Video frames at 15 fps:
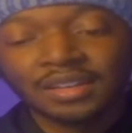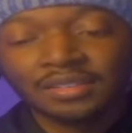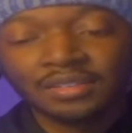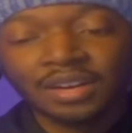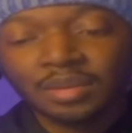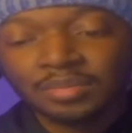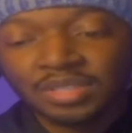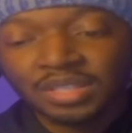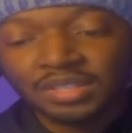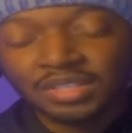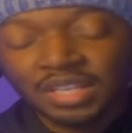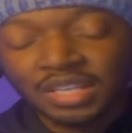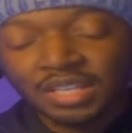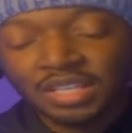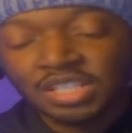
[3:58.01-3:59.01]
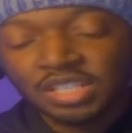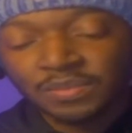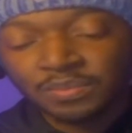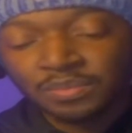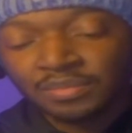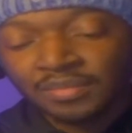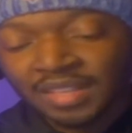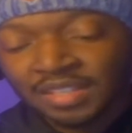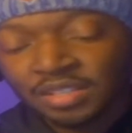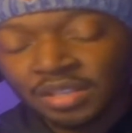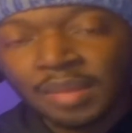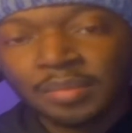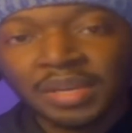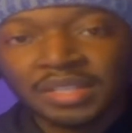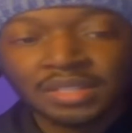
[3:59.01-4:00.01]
up to this age, so that makes a lot